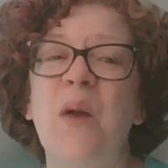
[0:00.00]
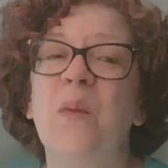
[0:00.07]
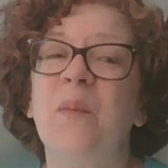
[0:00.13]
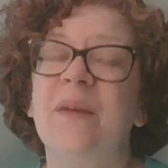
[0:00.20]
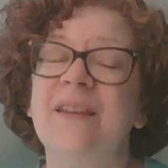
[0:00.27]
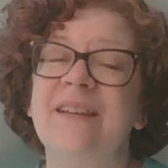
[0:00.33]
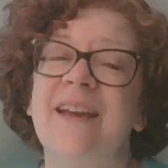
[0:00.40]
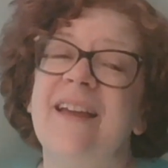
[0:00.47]

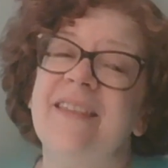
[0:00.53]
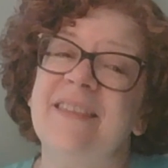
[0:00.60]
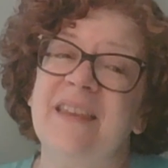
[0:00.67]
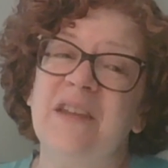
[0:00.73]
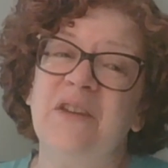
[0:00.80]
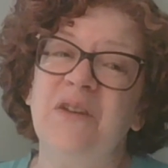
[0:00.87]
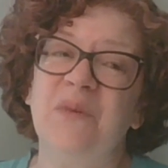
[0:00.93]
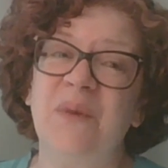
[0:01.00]
But yet
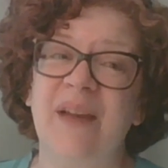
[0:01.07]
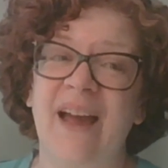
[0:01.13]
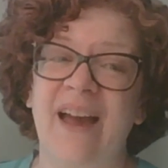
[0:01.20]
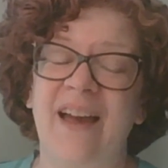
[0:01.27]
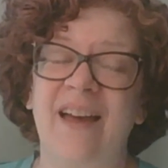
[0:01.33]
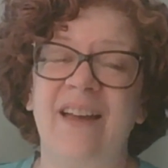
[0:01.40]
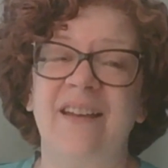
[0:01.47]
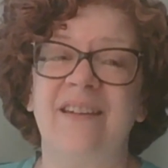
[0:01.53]
then we
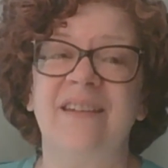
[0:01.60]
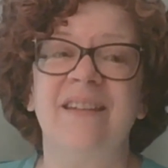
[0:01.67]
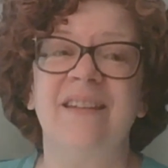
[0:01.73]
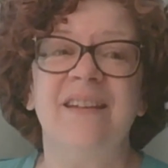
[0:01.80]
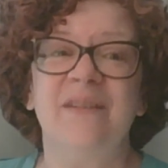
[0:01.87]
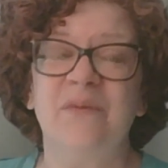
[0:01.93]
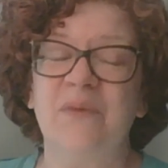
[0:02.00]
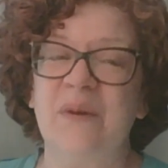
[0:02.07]
have
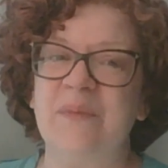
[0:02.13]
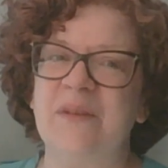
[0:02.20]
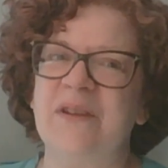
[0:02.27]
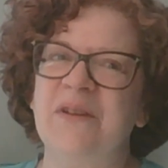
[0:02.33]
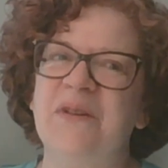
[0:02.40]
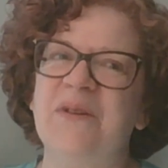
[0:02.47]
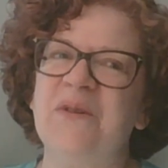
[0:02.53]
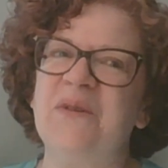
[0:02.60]
women
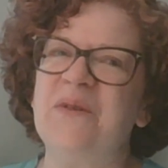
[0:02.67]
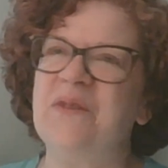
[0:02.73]
who